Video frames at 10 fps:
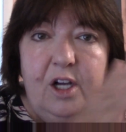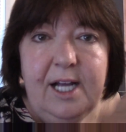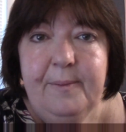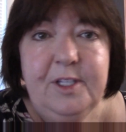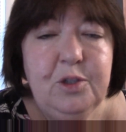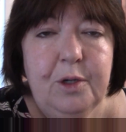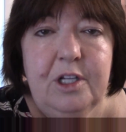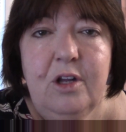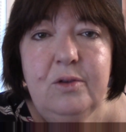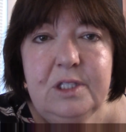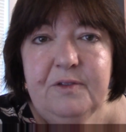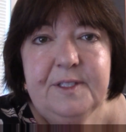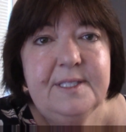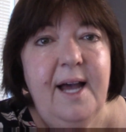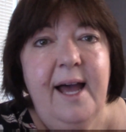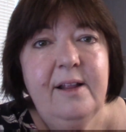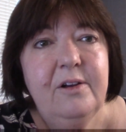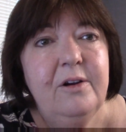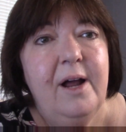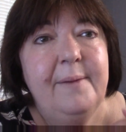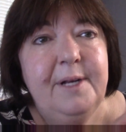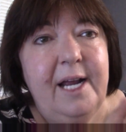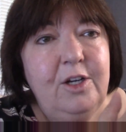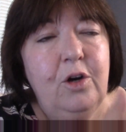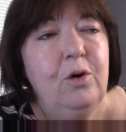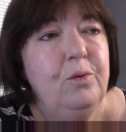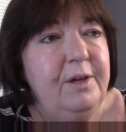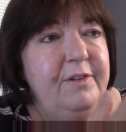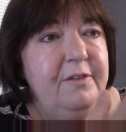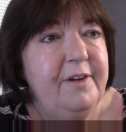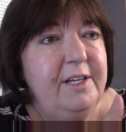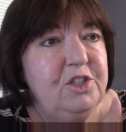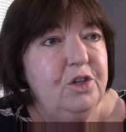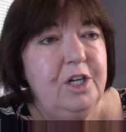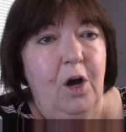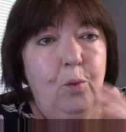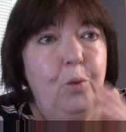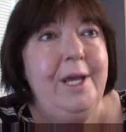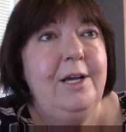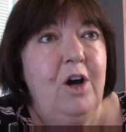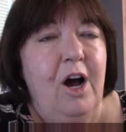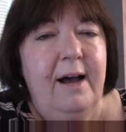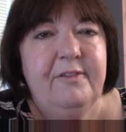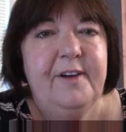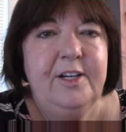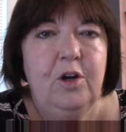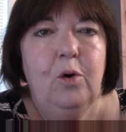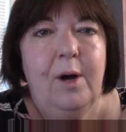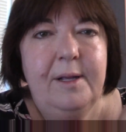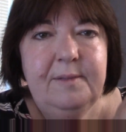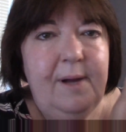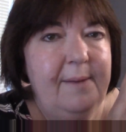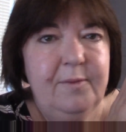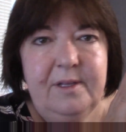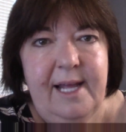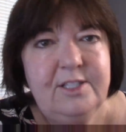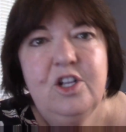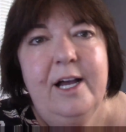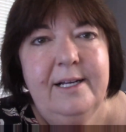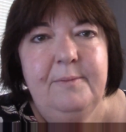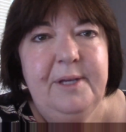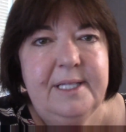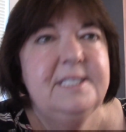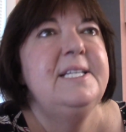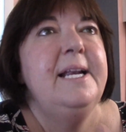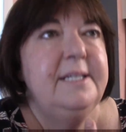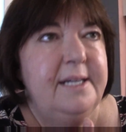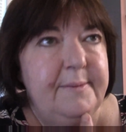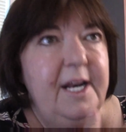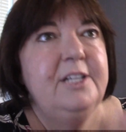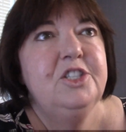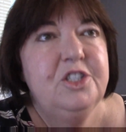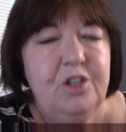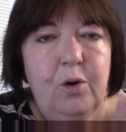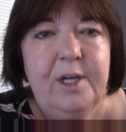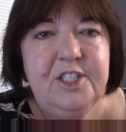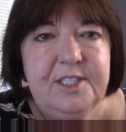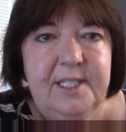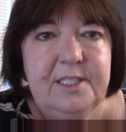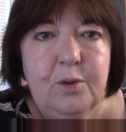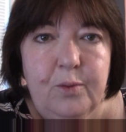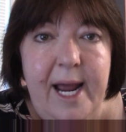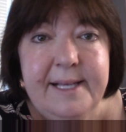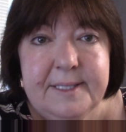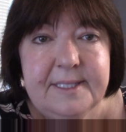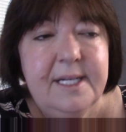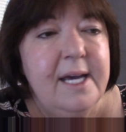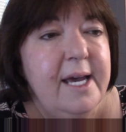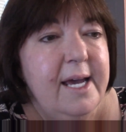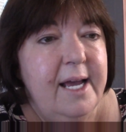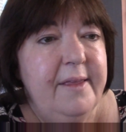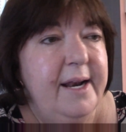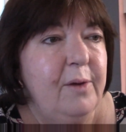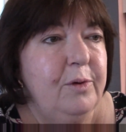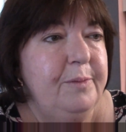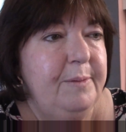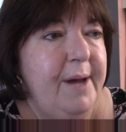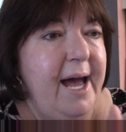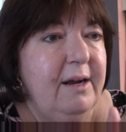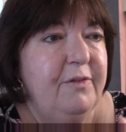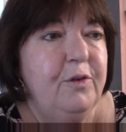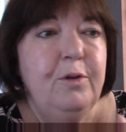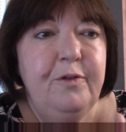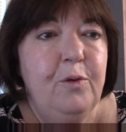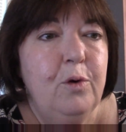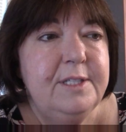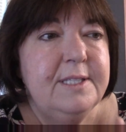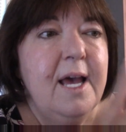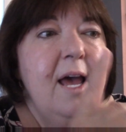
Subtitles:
coming to a close for Skylar. I mean, I know even if I took a week off, I know that's not going to be extended. I mean, I just know I just need to rest, and then I will be back full force.